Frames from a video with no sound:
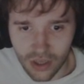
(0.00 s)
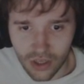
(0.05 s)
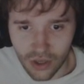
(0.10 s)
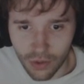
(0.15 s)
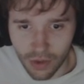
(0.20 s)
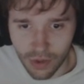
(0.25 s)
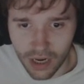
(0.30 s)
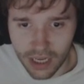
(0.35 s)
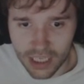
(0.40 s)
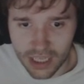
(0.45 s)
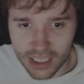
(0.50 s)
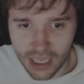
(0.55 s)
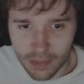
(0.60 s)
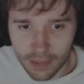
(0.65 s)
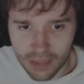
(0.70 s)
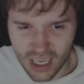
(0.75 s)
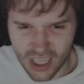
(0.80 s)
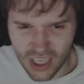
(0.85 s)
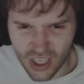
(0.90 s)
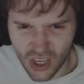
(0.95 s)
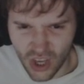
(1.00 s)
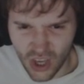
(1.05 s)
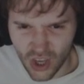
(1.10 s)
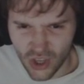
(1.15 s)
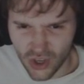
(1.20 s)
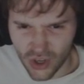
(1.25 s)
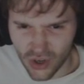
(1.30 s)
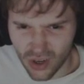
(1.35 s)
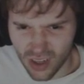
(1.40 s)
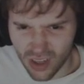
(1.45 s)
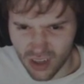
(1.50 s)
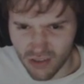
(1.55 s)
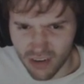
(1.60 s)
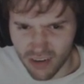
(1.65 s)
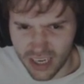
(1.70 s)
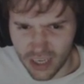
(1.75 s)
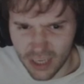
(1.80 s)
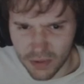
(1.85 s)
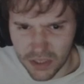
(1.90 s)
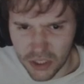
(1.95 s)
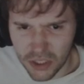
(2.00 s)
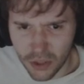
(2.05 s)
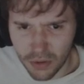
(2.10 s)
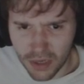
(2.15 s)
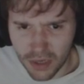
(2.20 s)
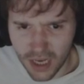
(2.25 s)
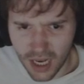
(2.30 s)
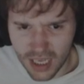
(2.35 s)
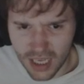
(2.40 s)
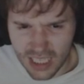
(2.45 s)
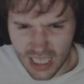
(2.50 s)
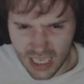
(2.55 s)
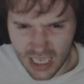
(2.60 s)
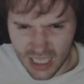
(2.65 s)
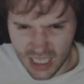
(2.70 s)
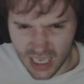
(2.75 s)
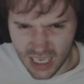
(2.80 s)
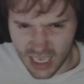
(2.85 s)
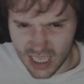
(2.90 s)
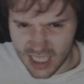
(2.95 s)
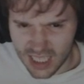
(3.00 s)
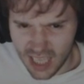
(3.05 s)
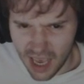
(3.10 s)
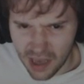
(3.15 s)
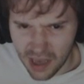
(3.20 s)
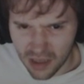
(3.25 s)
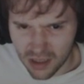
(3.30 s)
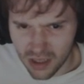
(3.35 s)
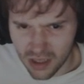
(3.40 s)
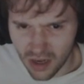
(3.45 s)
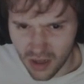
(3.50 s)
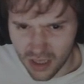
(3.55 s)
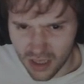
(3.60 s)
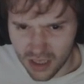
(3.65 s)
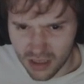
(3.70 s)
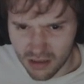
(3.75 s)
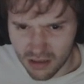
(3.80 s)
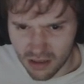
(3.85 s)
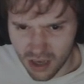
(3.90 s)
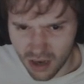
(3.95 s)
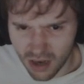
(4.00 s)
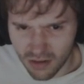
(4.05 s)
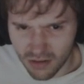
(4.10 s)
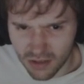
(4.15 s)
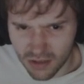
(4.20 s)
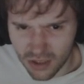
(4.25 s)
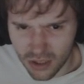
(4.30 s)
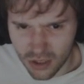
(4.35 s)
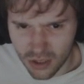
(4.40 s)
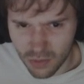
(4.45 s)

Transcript: You will accept it. You're already with two curses, Tails Doll and Ghost.